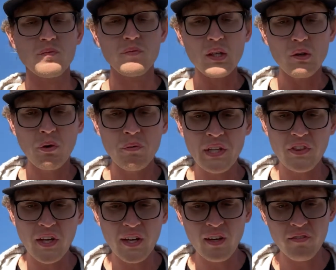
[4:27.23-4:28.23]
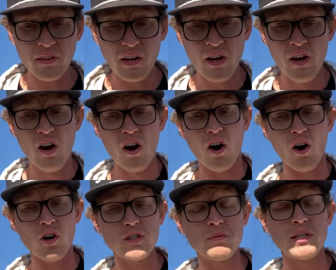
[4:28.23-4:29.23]
When we think of the
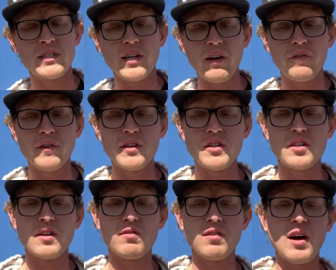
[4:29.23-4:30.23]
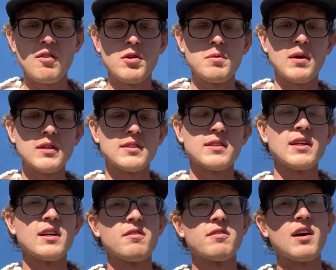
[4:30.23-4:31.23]
ultimate definition of love, we must
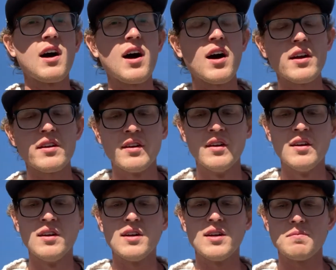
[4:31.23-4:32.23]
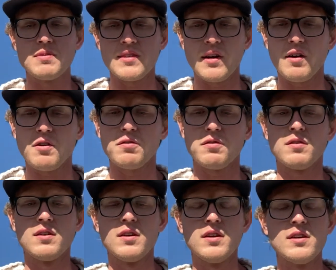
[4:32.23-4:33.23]
think of God himself.
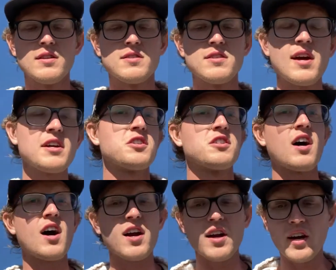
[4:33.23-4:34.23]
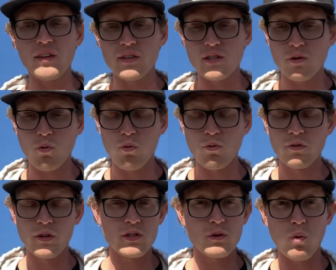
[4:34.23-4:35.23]
C.H. Dodd had
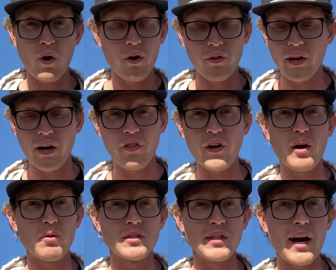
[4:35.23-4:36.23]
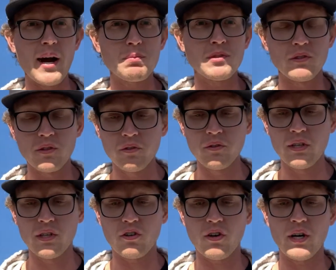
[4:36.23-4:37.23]
this quote that I thought was absolutely
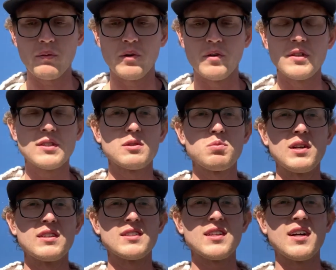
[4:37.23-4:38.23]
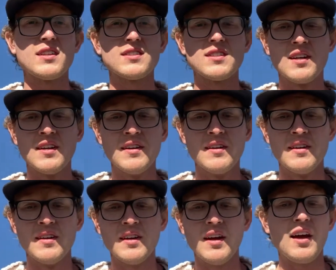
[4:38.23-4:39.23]
incredible, and this is what it says:
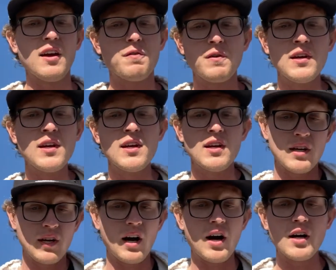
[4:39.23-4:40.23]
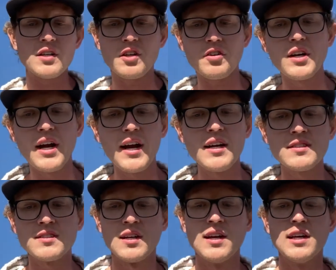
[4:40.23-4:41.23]
If he, God,
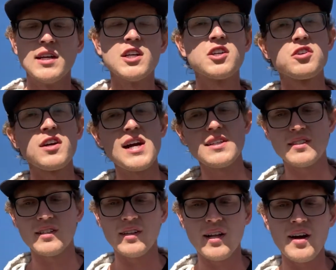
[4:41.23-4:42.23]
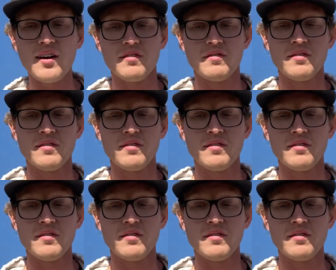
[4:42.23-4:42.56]
creates, he creates in love.